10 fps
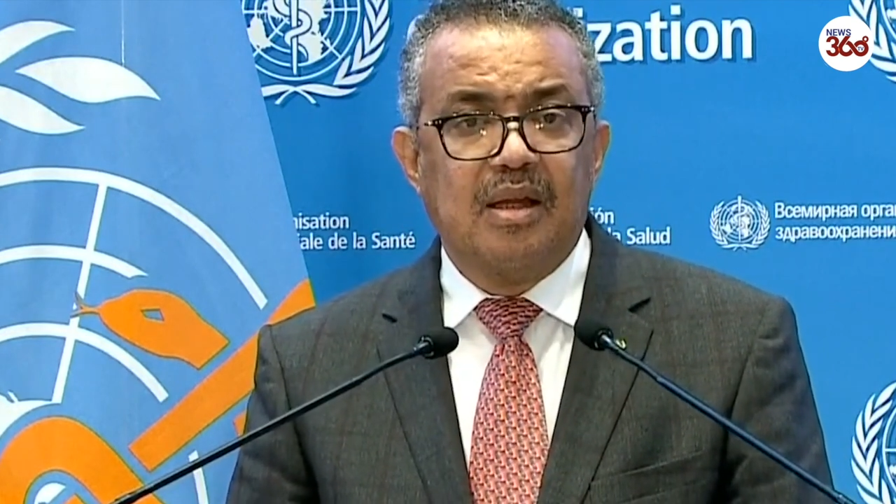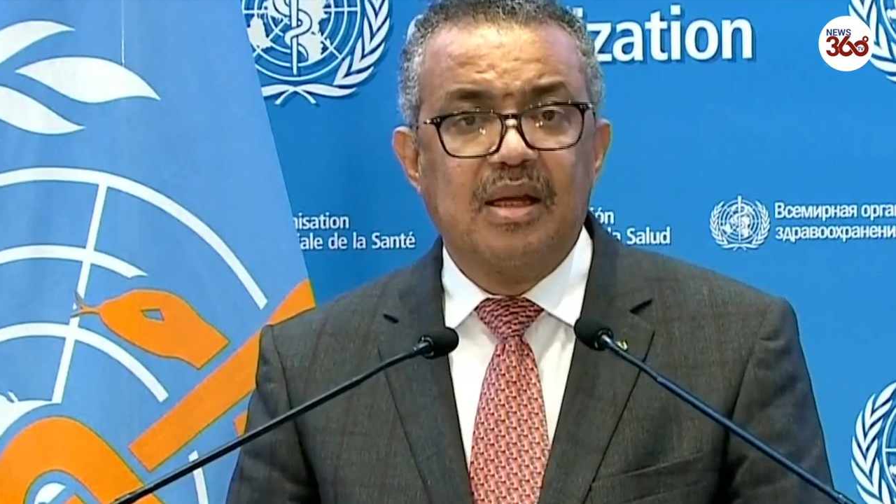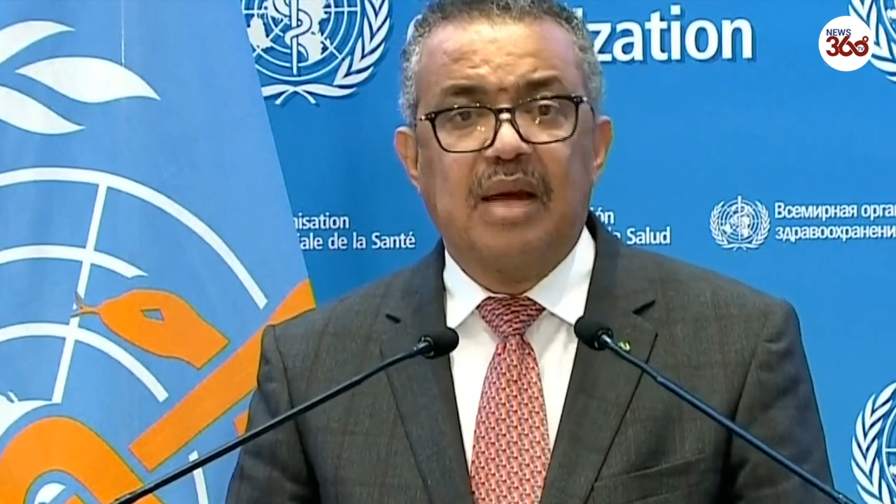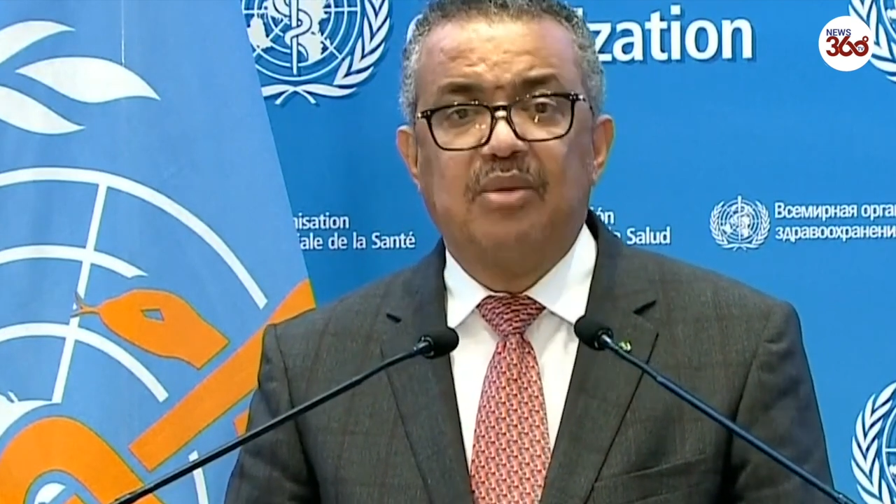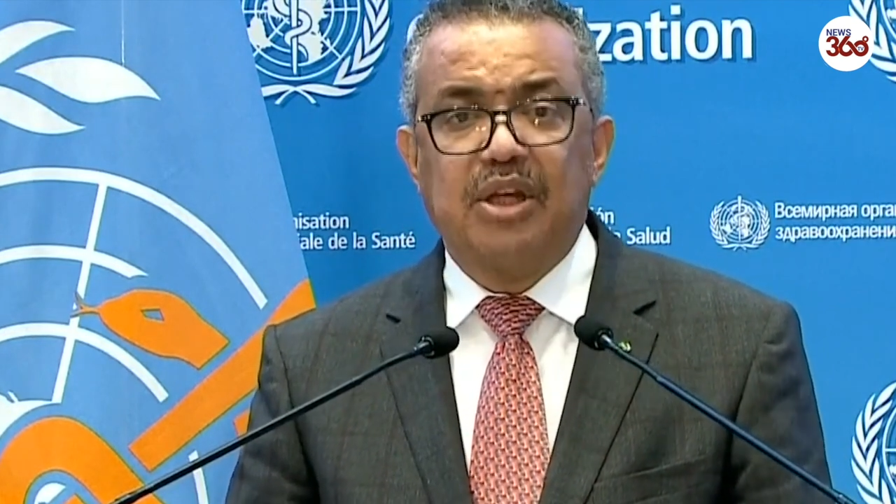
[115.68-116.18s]

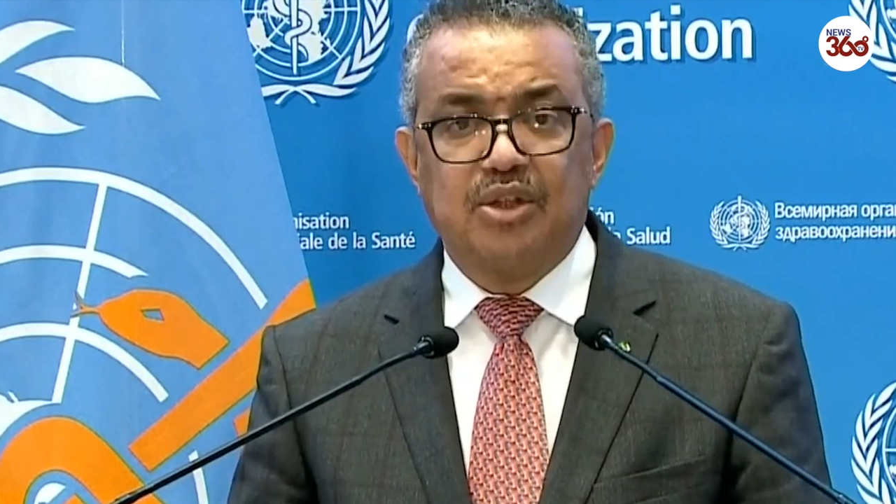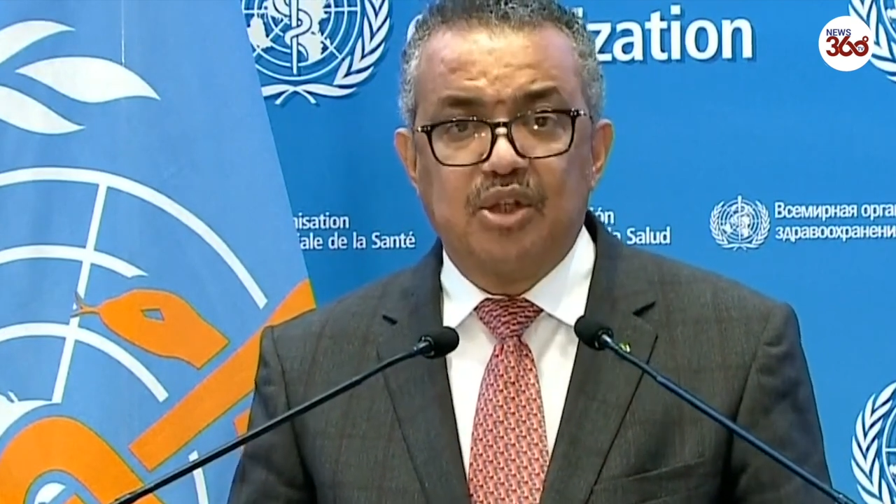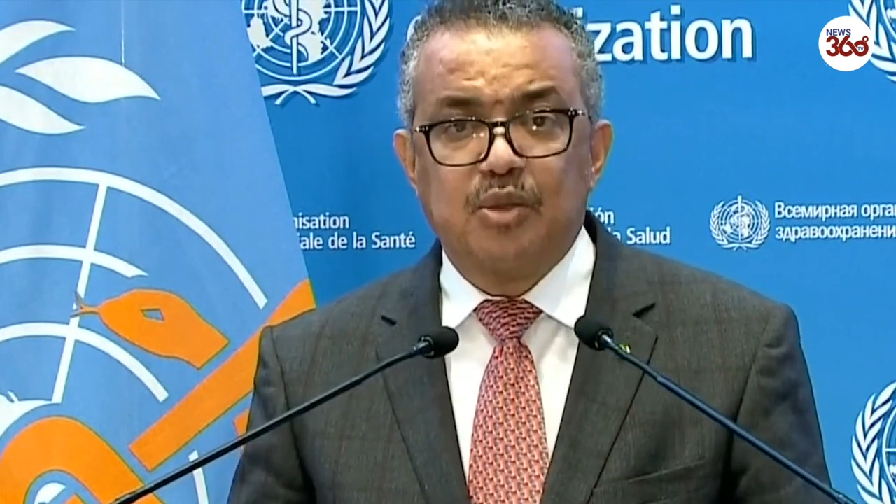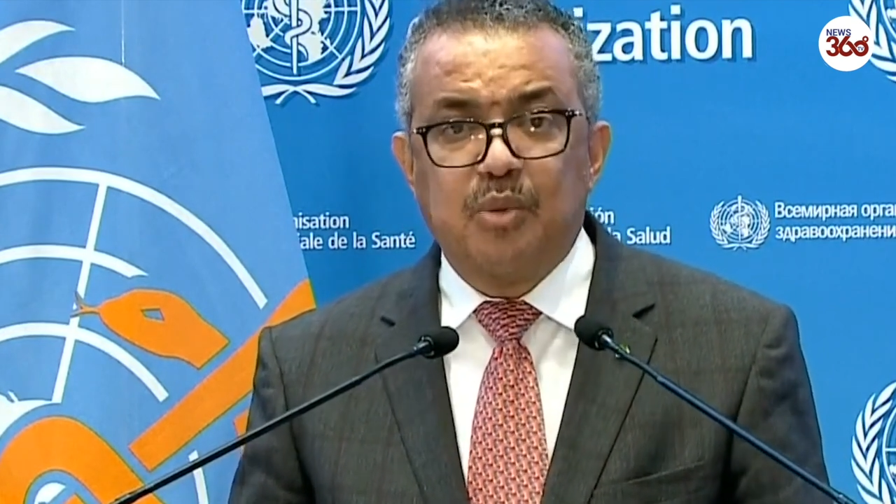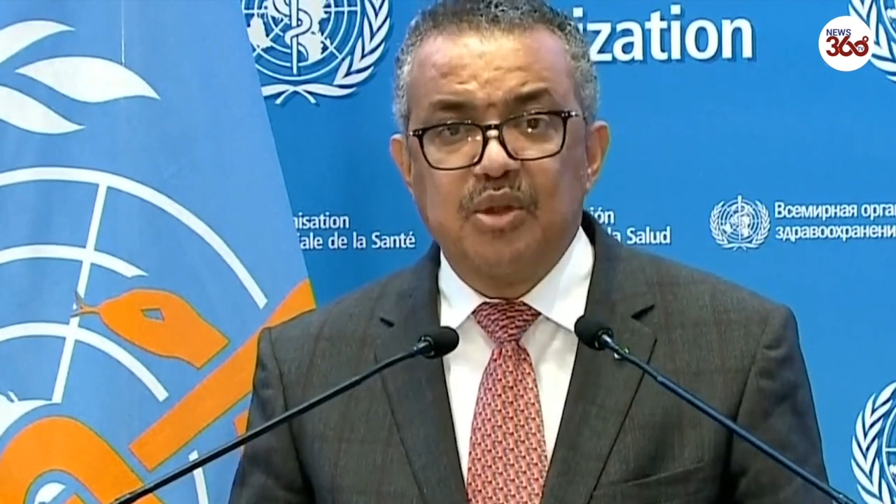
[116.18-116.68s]
W H
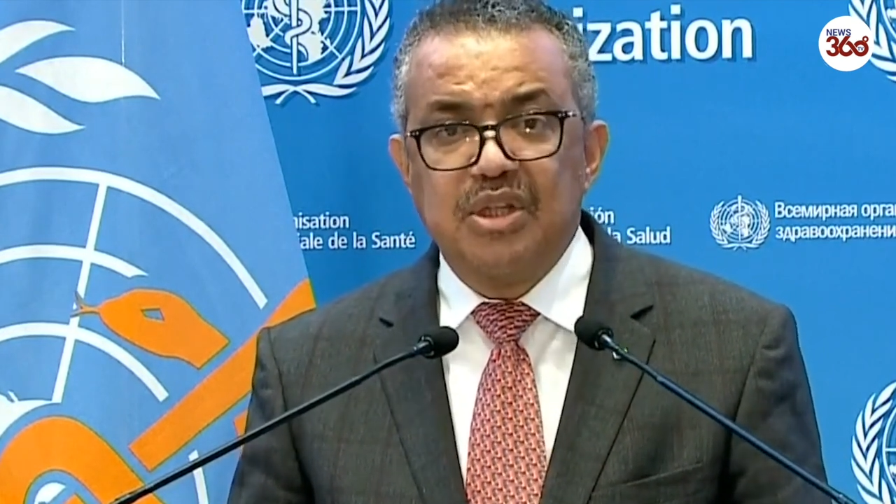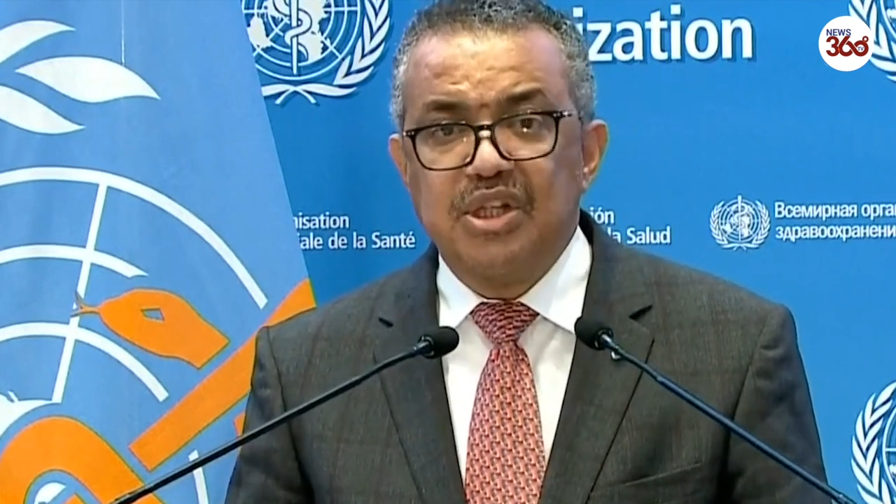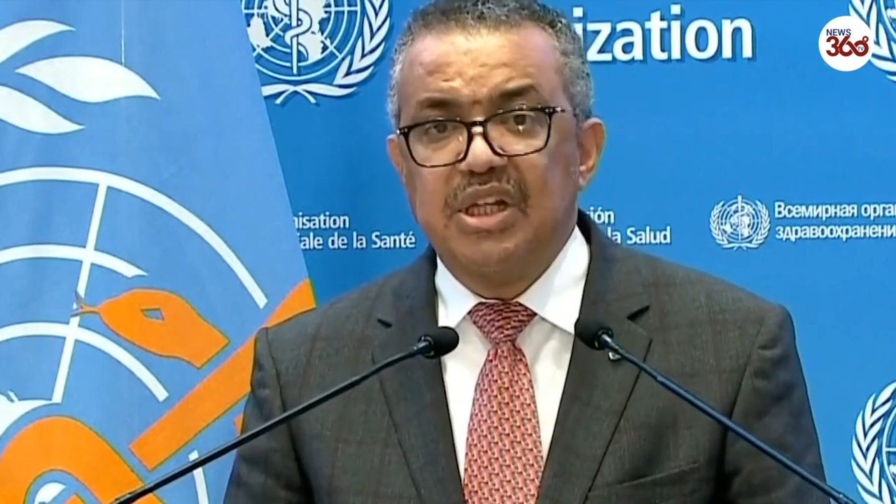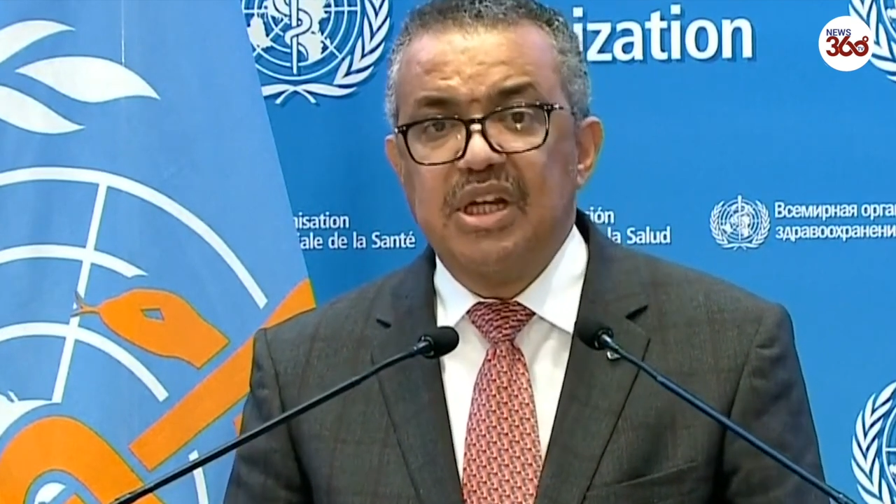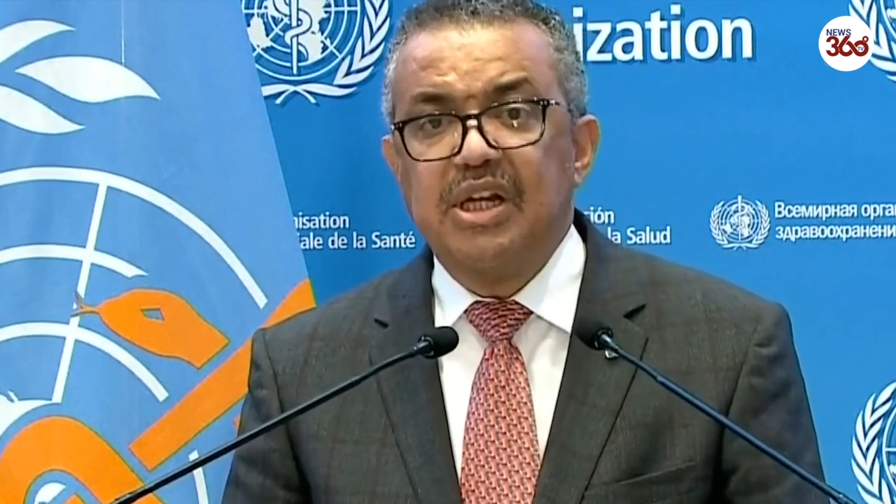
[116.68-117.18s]
O's
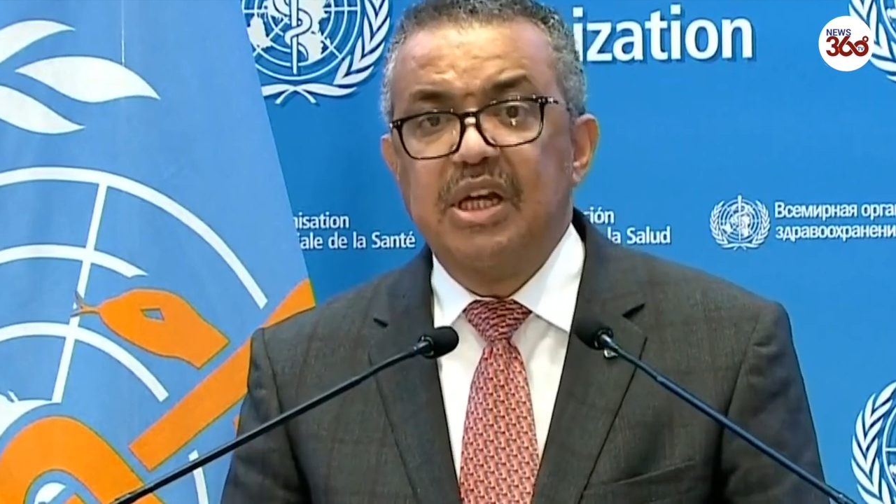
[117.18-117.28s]
position